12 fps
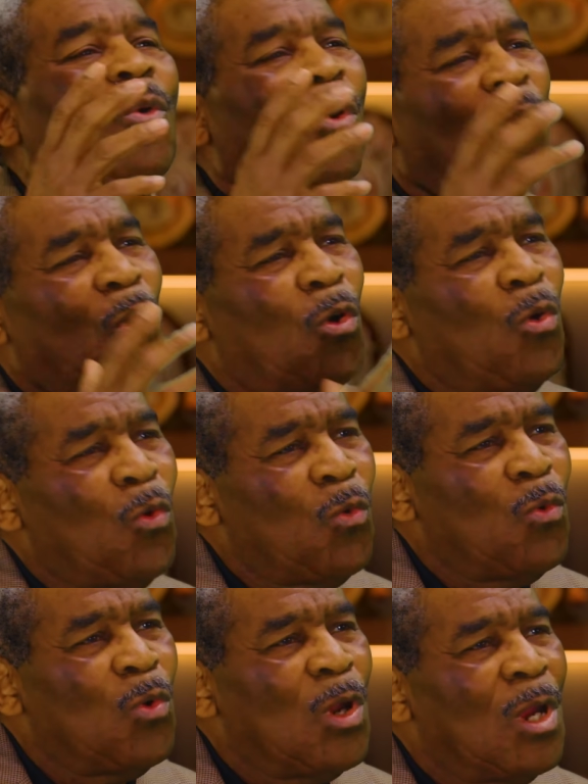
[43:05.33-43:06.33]

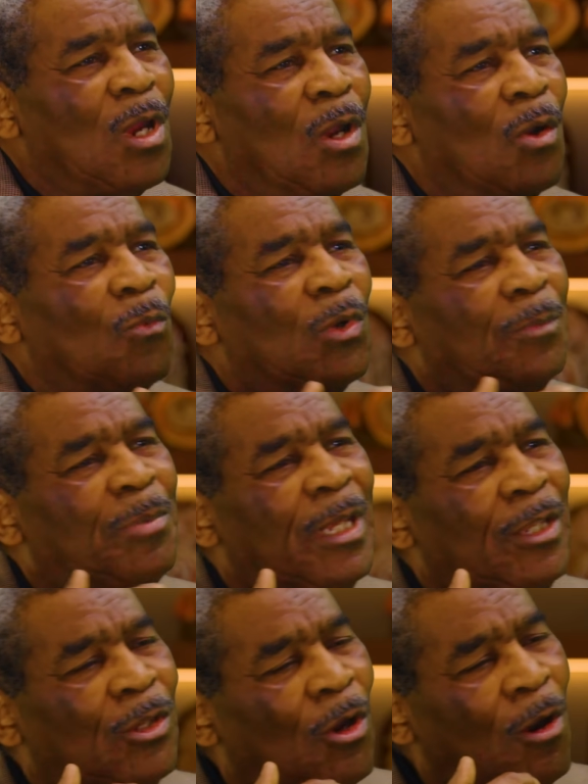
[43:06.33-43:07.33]
who would
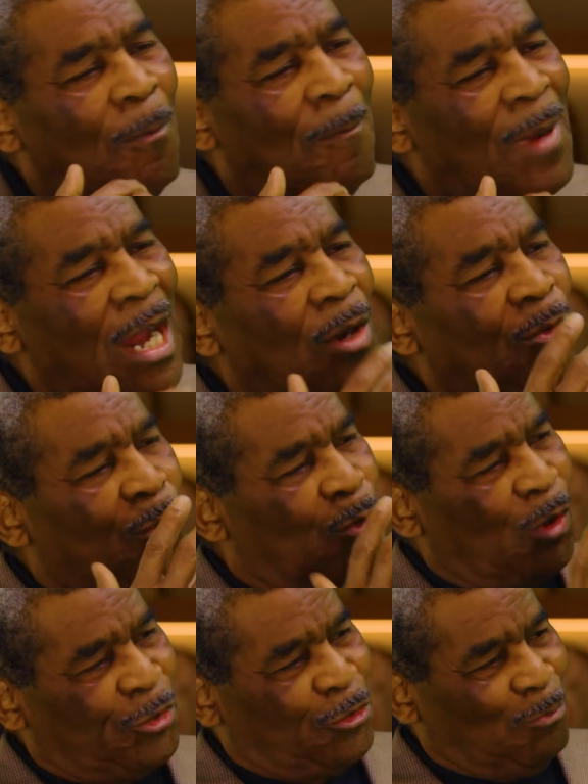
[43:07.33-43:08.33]
be your Mount
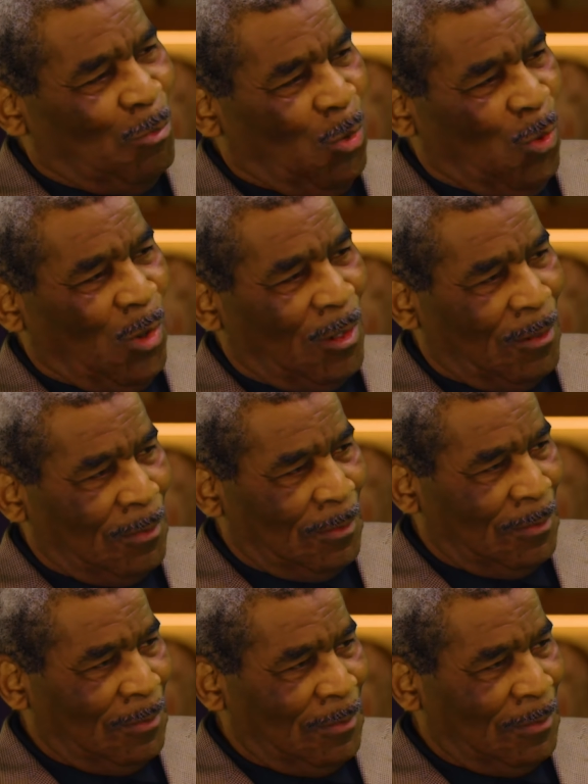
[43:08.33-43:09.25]
Rushmore